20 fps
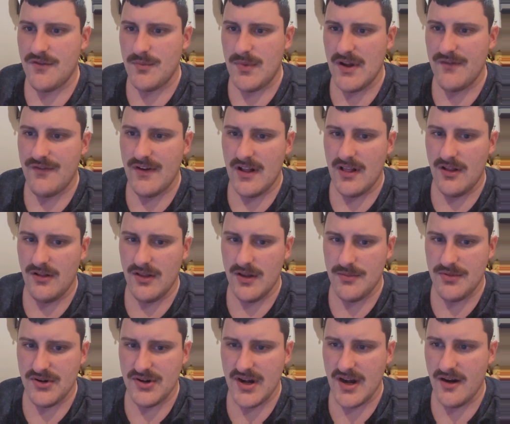to my fellow
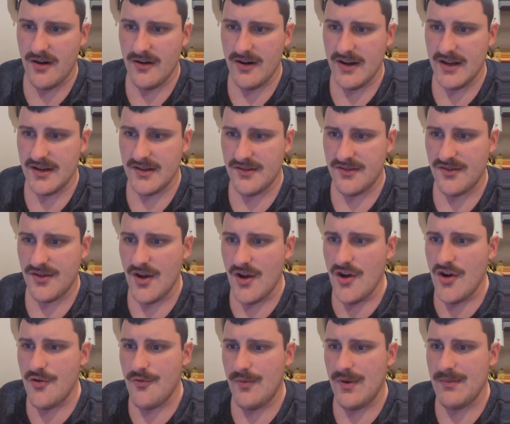libertarians
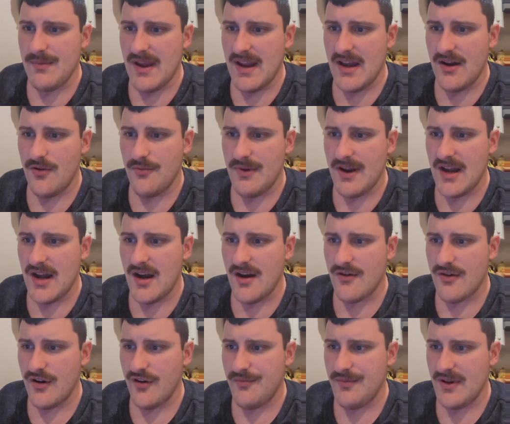who may not
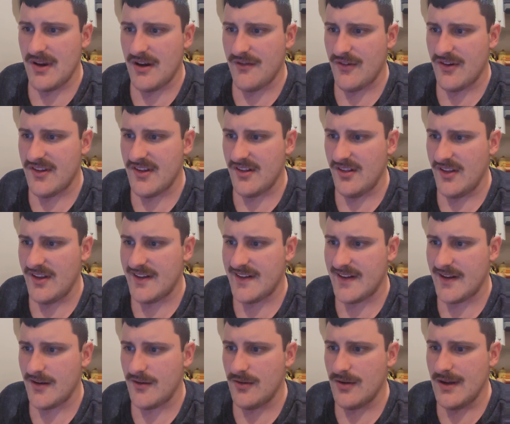agree with me on every single
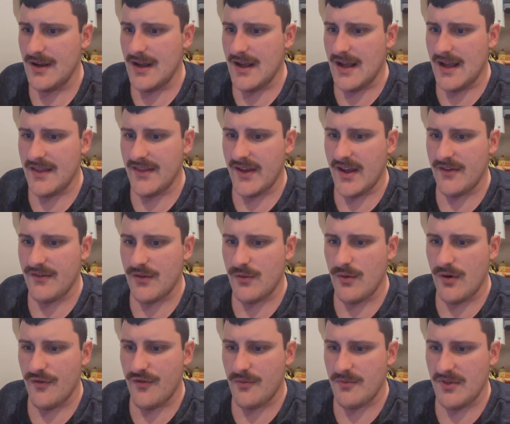issue, and they have a
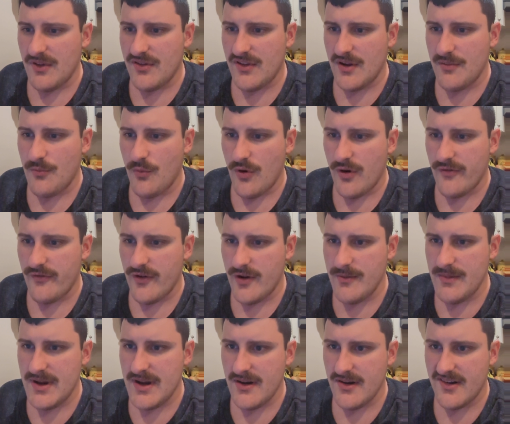quote from looks like Morgan
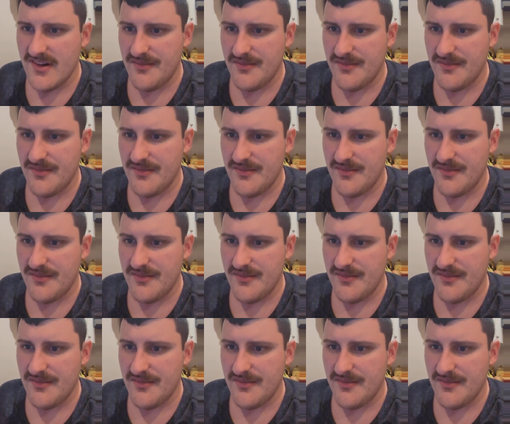Freeman here.